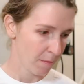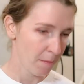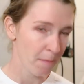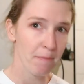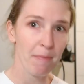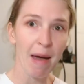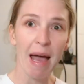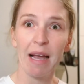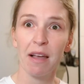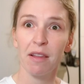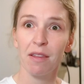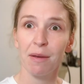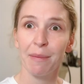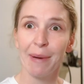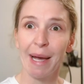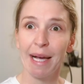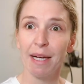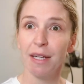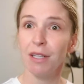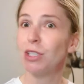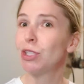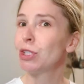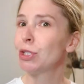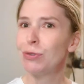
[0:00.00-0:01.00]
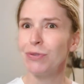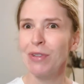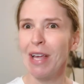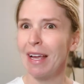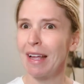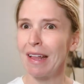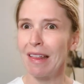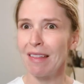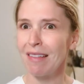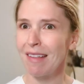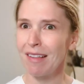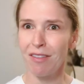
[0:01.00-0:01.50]
back in the bag. 2
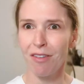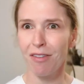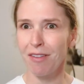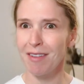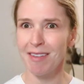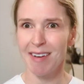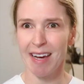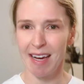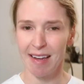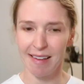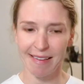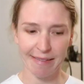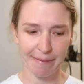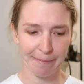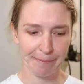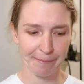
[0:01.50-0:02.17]
seconds, that's all it takes.